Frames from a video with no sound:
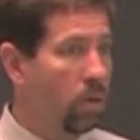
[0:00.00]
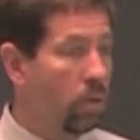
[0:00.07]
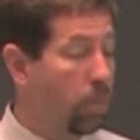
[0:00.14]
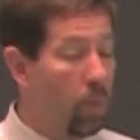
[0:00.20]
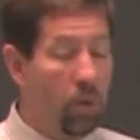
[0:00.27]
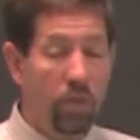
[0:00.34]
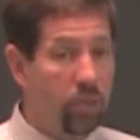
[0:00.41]

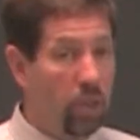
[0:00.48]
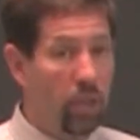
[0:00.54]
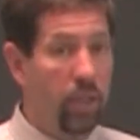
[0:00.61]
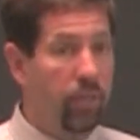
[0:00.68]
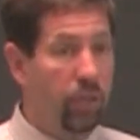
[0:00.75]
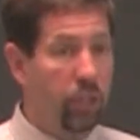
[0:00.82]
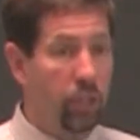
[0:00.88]
The bullet's going
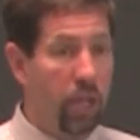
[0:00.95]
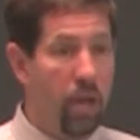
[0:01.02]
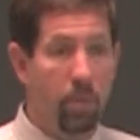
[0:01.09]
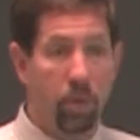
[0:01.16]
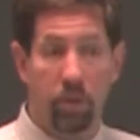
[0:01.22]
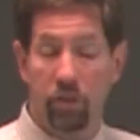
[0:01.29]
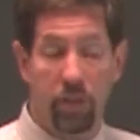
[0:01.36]
to leave the
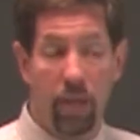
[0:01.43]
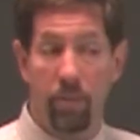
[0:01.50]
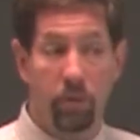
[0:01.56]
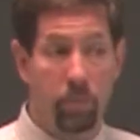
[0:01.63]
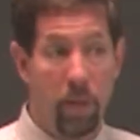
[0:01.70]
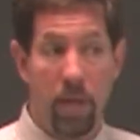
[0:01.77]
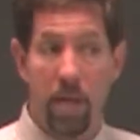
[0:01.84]
chamber at the
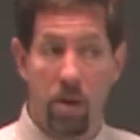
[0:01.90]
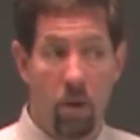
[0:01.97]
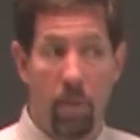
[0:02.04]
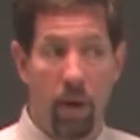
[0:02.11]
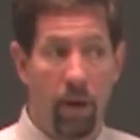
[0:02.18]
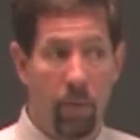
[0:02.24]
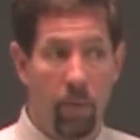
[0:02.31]
same speed
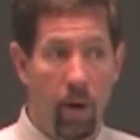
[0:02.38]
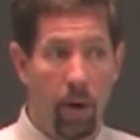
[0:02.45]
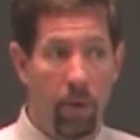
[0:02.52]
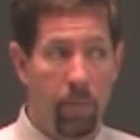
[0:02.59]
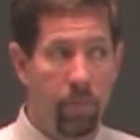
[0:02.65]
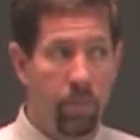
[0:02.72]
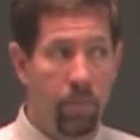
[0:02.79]
no matter what.